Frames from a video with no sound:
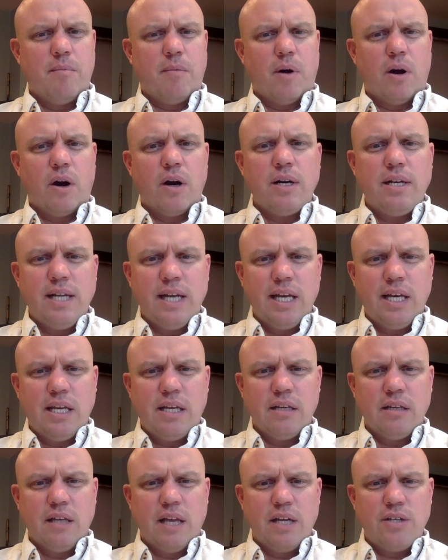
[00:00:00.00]

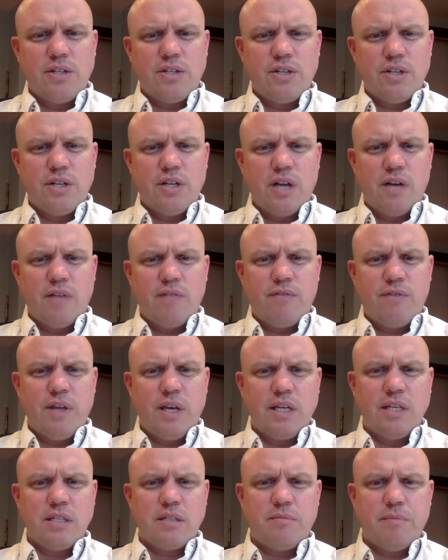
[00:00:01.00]
articulation of
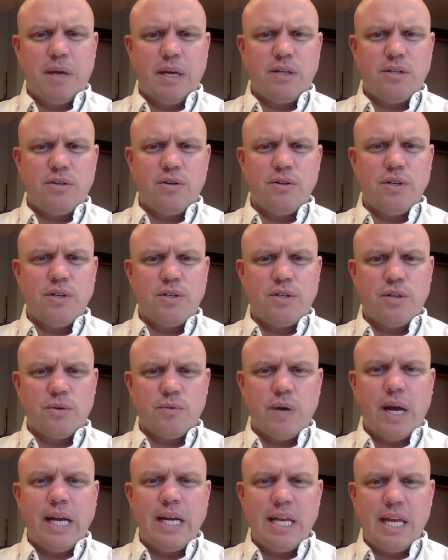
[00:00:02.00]
things. Make sure that you're
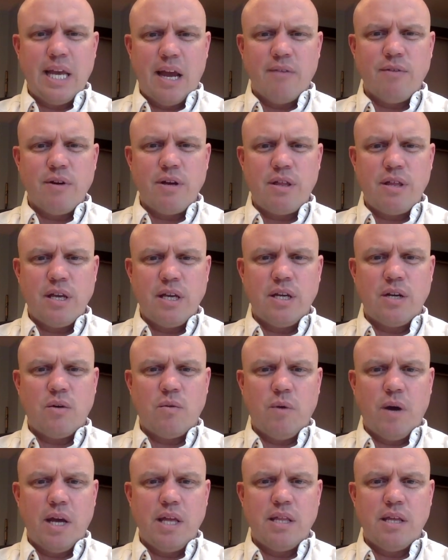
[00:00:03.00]
writing everything in a
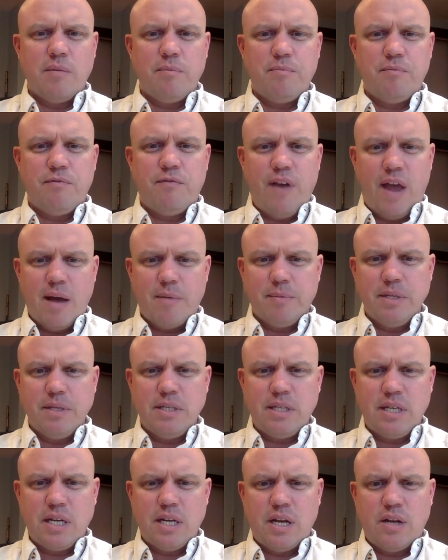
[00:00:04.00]
way that
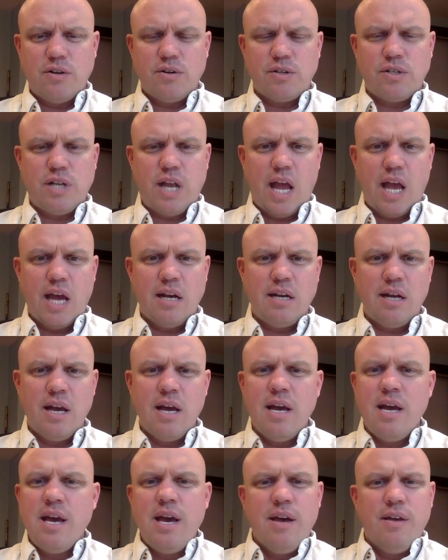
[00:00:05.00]
families can understand,
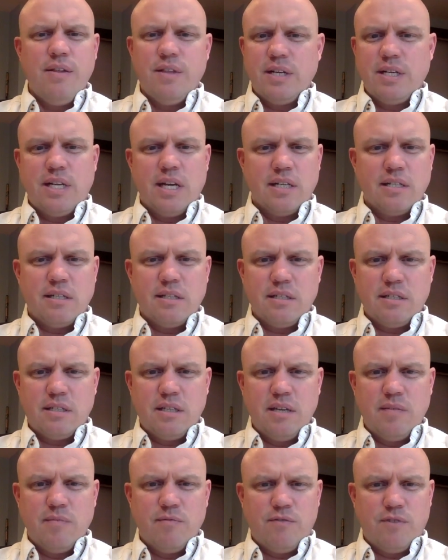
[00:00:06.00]
that doesn't
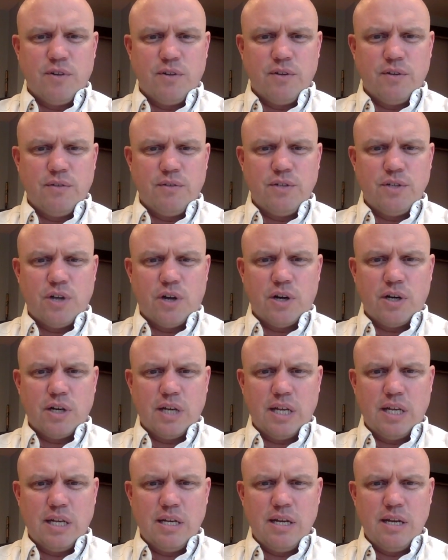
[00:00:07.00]
seem full of
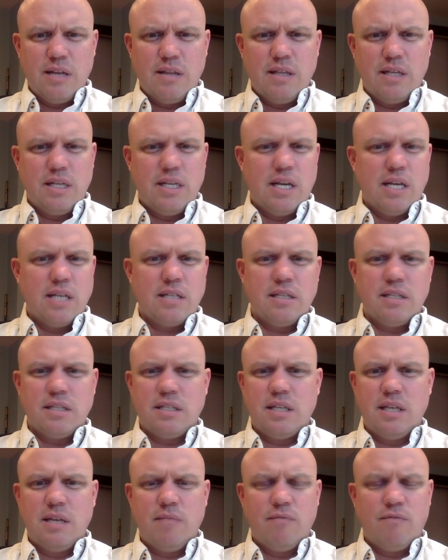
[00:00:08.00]
jargon, that doesn't
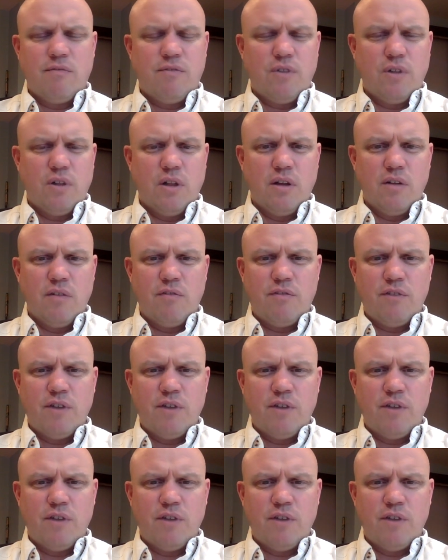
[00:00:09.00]
seem full of